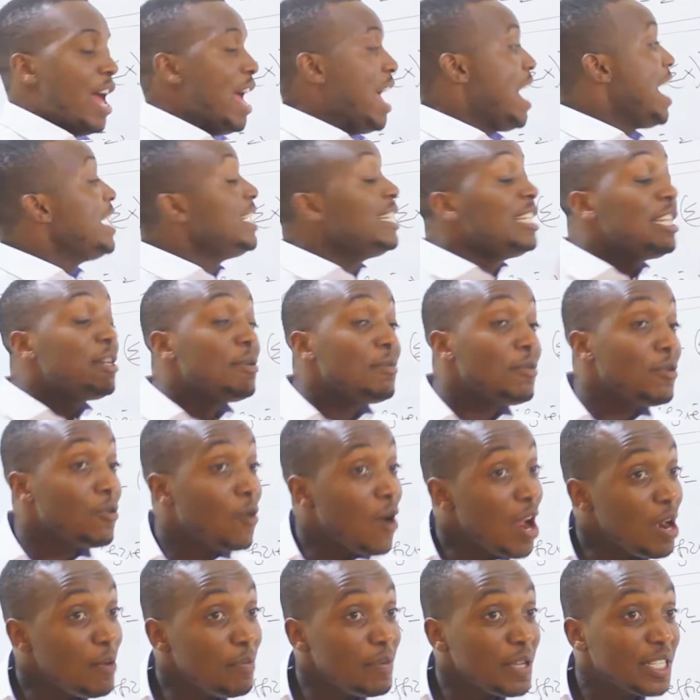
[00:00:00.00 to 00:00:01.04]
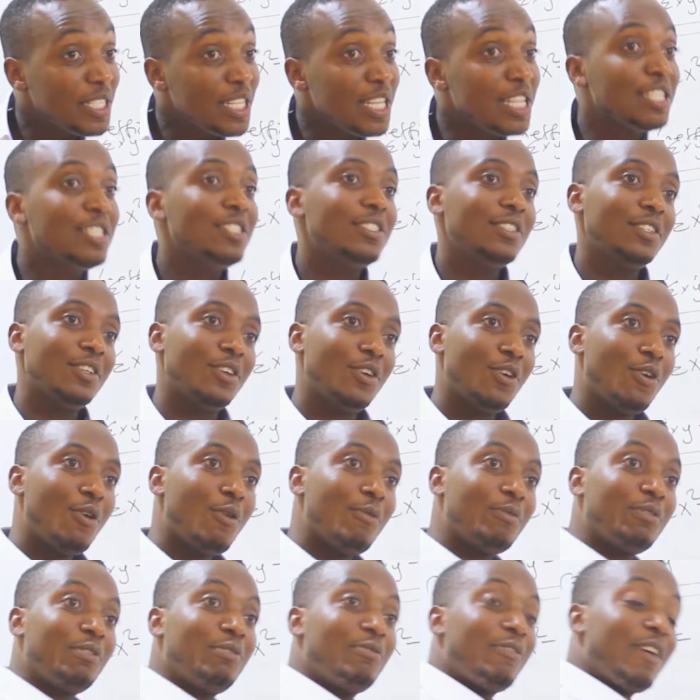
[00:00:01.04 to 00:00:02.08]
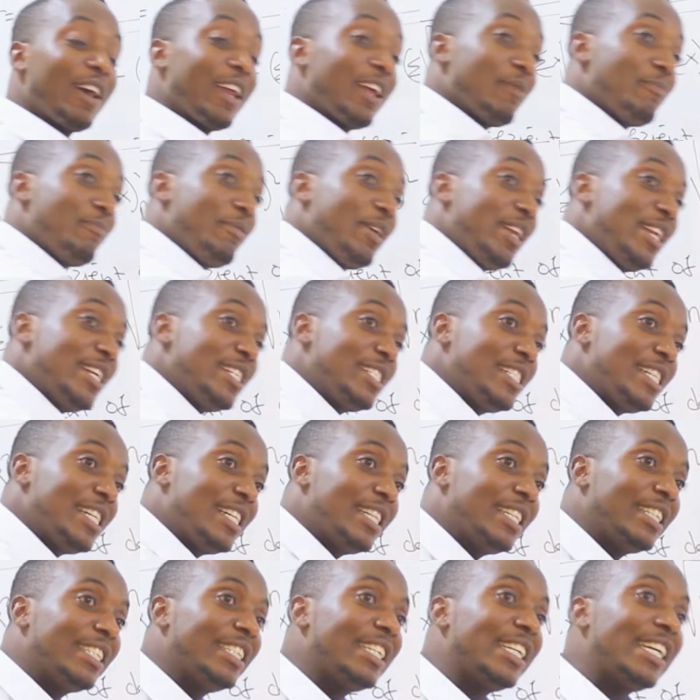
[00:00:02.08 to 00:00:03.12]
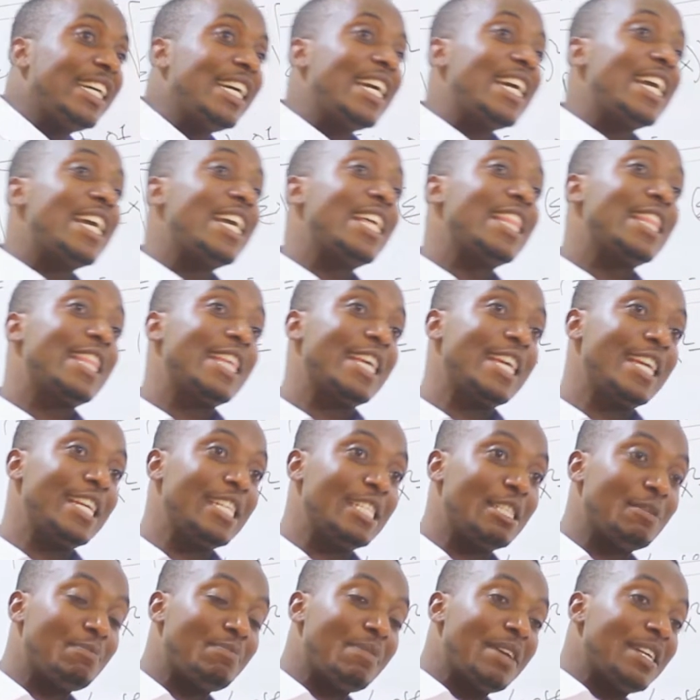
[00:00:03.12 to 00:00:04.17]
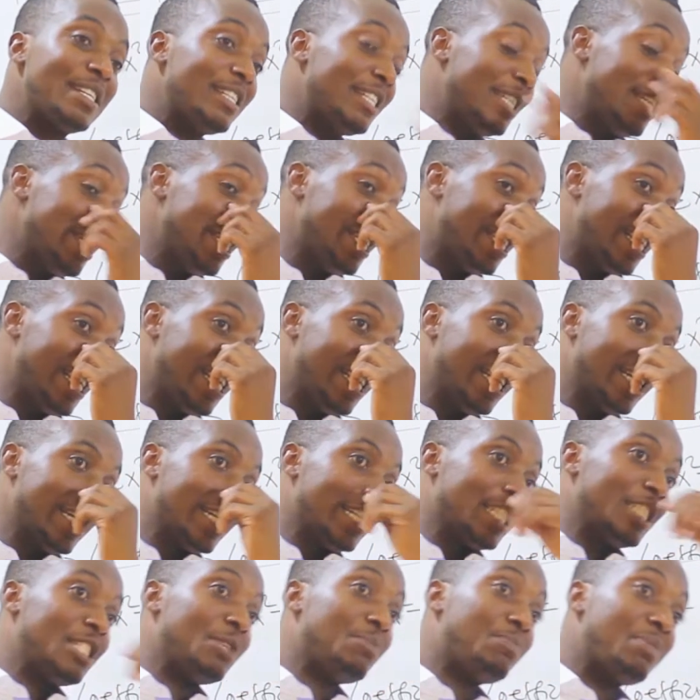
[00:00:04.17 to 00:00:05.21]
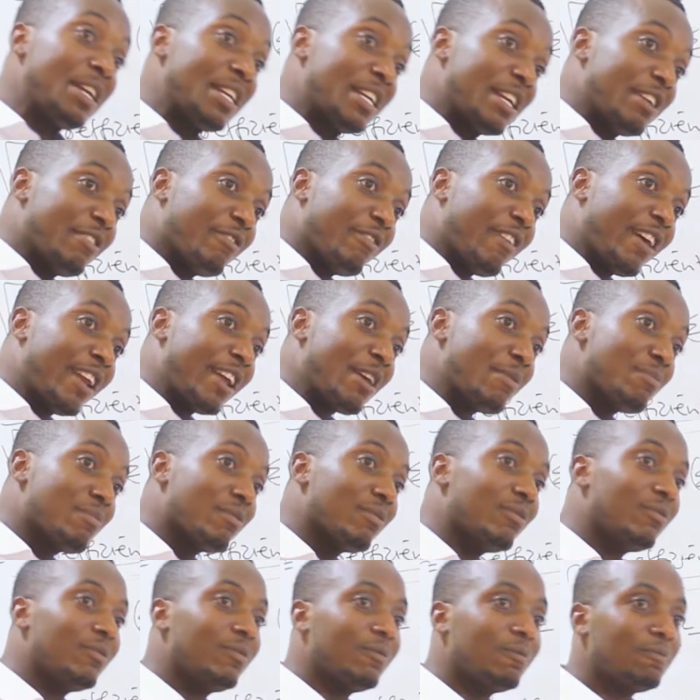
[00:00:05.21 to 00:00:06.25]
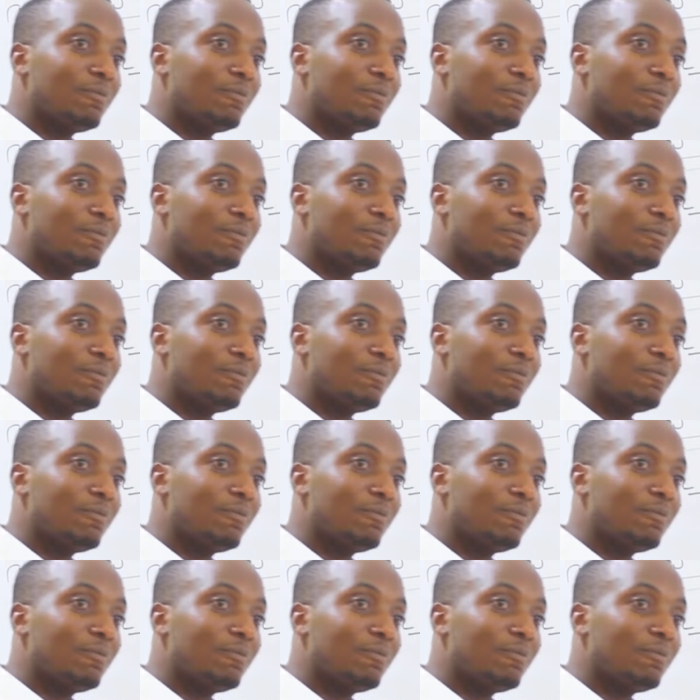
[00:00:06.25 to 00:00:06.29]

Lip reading: 81% of the variability in the dependent variable